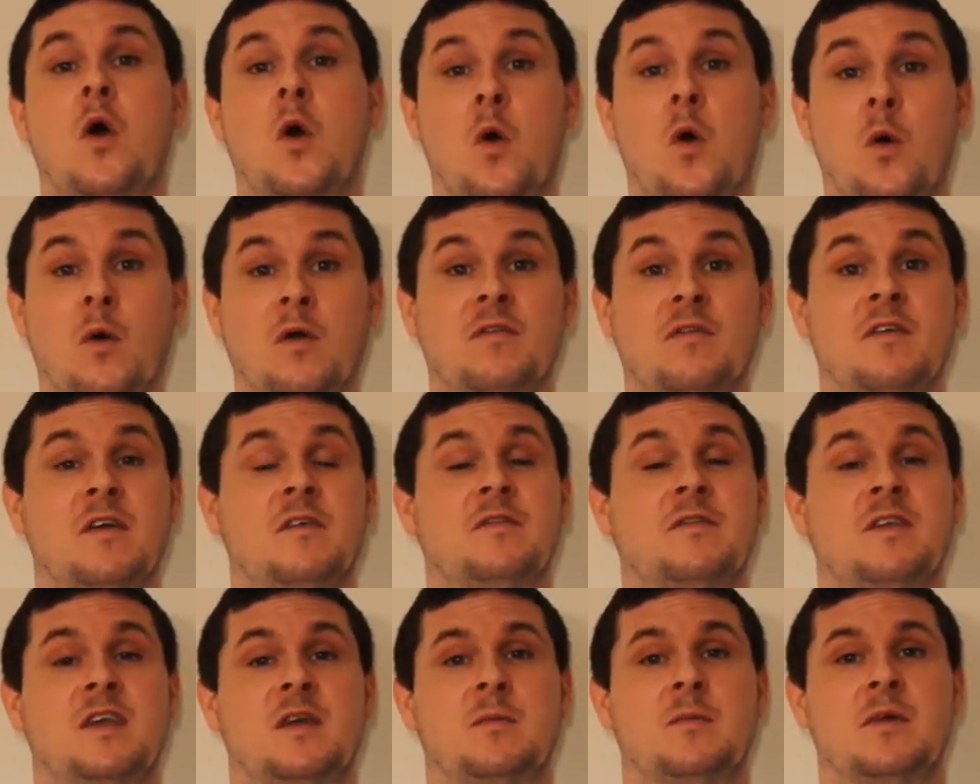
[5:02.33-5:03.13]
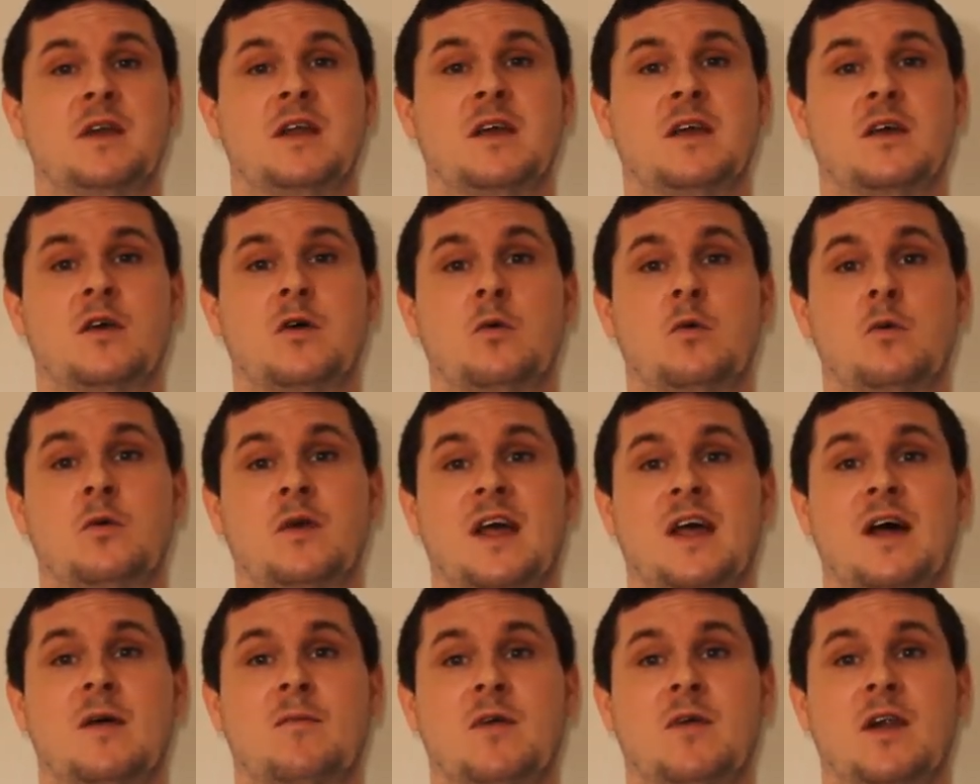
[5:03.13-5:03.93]
or a 15-minute cool
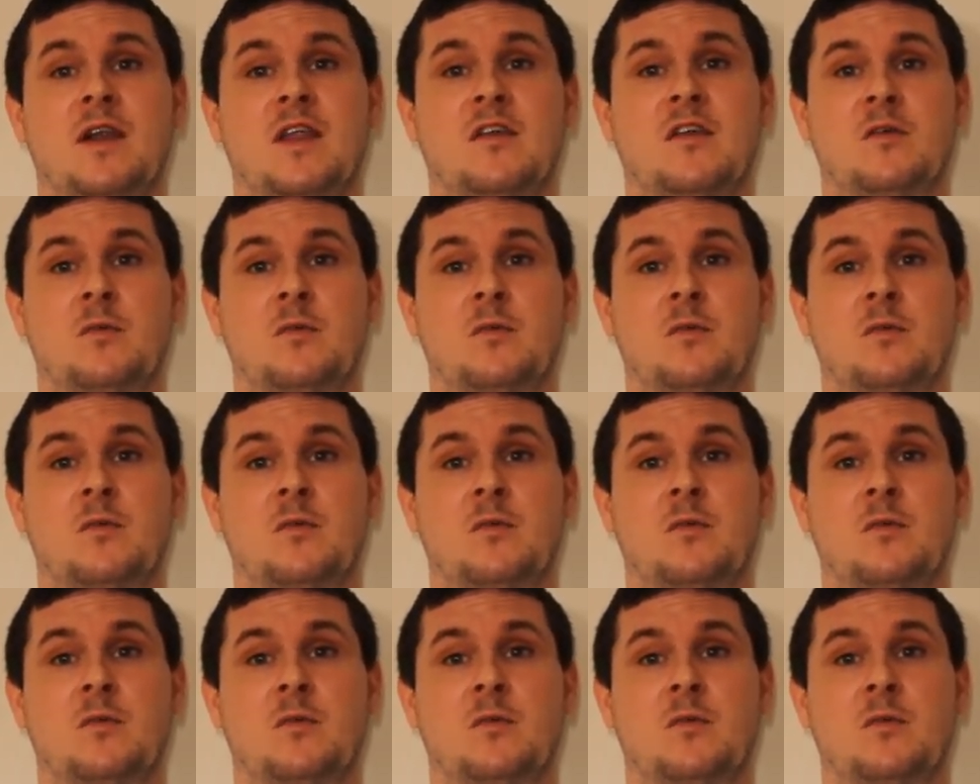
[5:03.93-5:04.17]
down run as